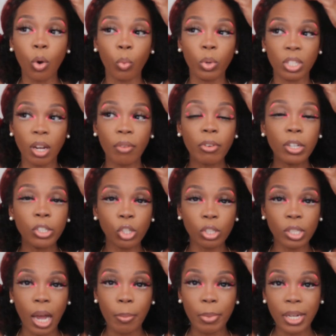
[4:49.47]
Whichever is your
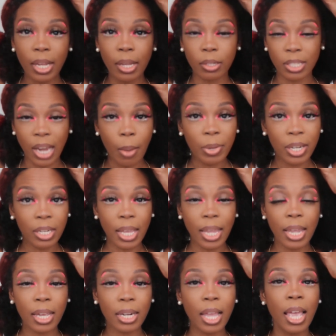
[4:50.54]
dominant
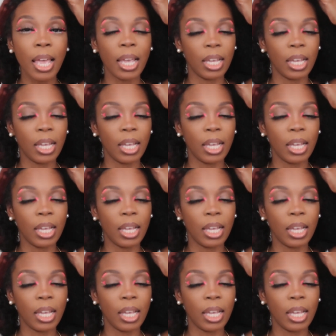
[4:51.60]
hand